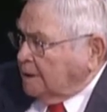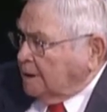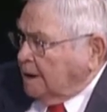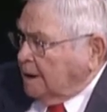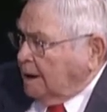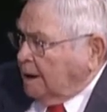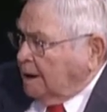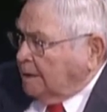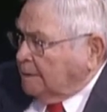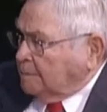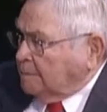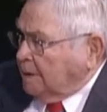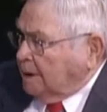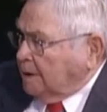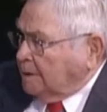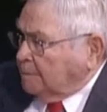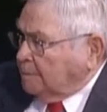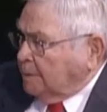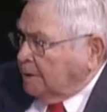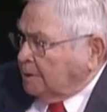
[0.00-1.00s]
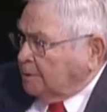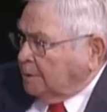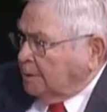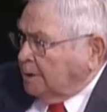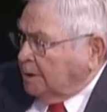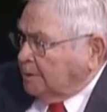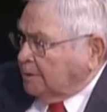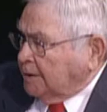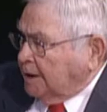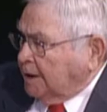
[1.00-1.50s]
and by
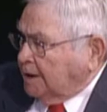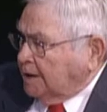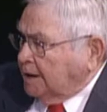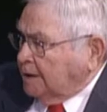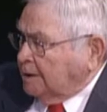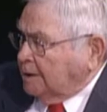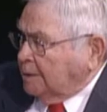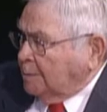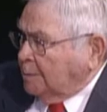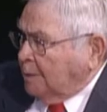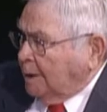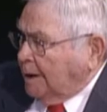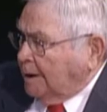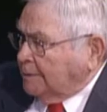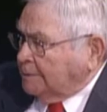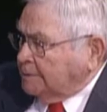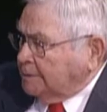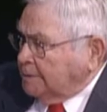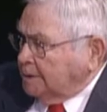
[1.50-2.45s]
doing that, he can go out